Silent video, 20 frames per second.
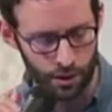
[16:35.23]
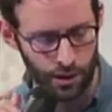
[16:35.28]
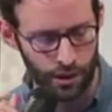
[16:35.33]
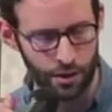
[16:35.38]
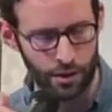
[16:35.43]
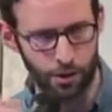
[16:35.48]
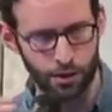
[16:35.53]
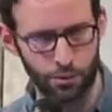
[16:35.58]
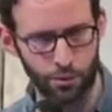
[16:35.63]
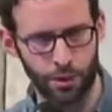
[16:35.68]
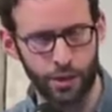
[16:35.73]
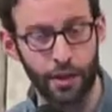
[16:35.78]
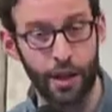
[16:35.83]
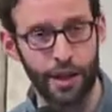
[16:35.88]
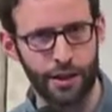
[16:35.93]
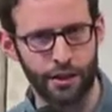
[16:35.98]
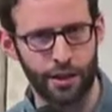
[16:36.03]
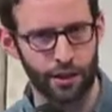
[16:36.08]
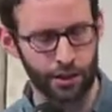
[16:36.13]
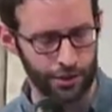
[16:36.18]
and with
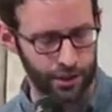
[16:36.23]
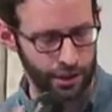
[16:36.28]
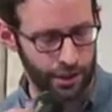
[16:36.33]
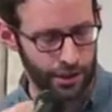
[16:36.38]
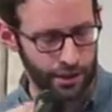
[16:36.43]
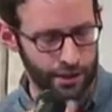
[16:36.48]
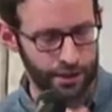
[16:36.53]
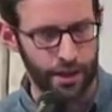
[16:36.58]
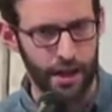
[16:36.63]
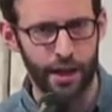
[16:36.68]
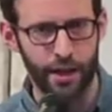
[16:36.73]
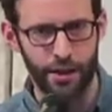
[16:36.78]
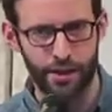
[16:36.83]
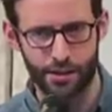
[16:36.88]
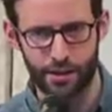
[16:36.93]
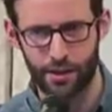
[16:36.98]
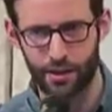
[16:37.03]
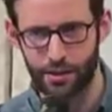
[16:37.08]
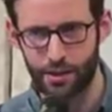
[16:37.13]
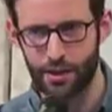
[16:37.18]
light energy hits
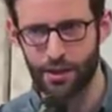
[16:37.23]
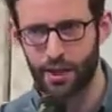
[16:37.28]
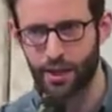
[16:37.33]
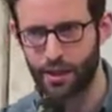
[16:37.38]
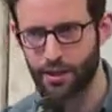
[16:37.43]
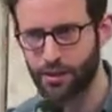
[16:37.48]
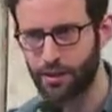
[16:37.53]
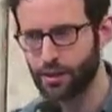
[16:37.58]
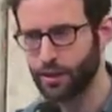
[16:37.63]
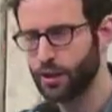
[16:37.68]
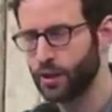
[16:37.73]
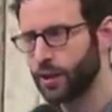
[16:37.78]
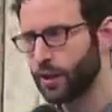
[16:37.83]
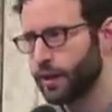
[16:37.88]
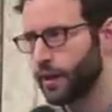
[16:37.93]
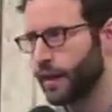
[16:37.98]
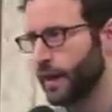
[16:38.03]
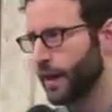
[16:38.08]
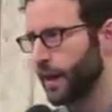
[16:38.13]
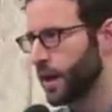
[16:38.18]
ice, sea ice,
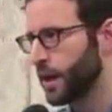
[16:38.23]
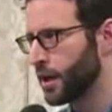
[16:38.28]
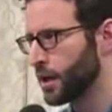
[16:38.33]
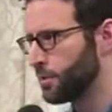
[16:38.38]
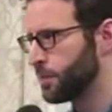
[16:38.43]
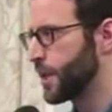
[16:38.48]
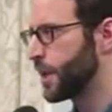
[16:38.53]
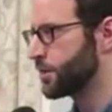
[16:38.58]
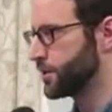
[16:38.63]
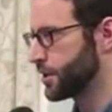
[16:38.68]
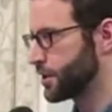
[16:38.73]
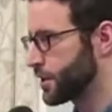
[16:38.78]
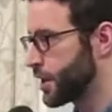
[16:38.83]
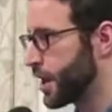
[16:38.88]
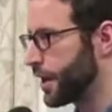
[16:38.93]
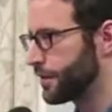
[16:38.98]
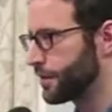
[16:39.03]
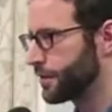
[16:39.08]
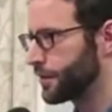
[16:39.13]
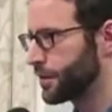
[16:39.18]
it bounces
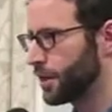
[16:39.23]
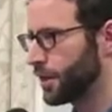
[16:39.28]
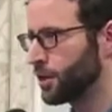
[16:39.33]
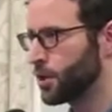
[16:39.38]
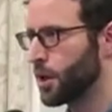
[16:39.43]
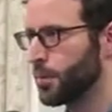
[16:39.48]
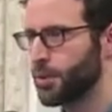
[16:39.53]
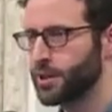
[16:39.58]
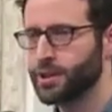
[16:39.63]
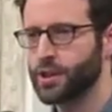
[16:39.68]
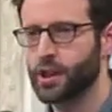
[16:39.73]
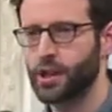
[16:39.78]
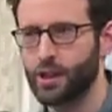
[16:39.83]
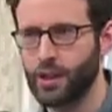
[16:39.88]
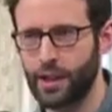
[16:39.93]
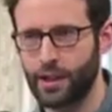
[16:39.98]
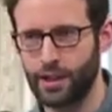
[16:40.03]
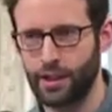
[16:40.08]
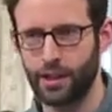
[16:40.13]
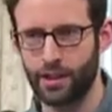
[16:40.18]
off, and almost none of
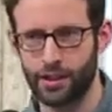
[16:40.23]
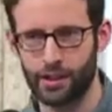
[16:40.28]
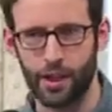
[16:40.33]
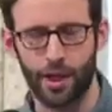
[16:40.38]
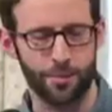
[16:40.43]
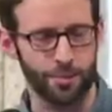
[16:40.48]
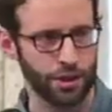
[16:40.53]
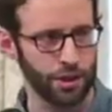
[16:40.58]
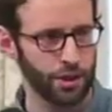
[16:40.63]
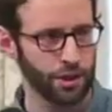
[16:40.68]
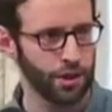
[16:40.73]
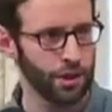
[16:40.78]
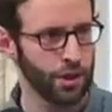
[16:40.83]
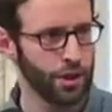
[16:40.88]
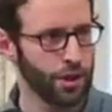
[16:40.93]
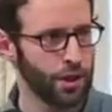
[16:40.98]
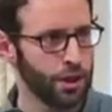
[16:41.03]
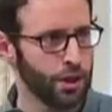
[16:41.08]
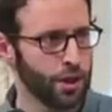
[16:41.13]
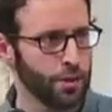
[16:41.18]
that heat is captured.
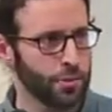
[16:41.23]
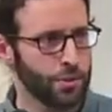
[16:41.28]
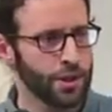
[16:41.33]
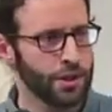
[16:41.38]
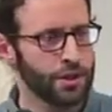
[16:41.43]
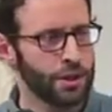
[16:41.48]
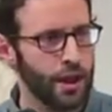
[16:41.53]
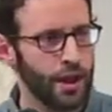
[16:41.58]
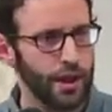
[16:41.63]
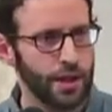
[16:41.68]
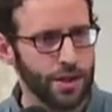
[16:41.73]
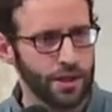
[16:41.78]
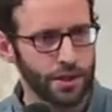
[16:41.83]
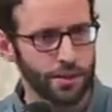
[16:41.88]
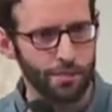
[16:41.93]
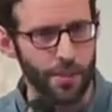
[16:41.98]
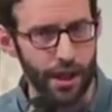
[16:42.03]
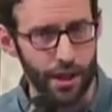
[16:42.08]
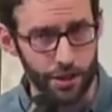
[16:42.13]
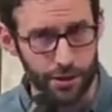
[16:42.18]
But as the
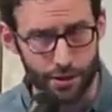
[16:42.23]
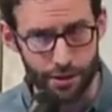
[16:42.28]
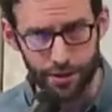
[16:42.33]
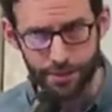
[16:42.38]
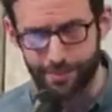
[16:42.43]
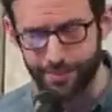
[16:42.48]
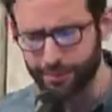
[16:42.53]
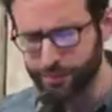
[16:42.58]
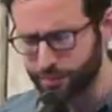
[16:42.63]
ice melts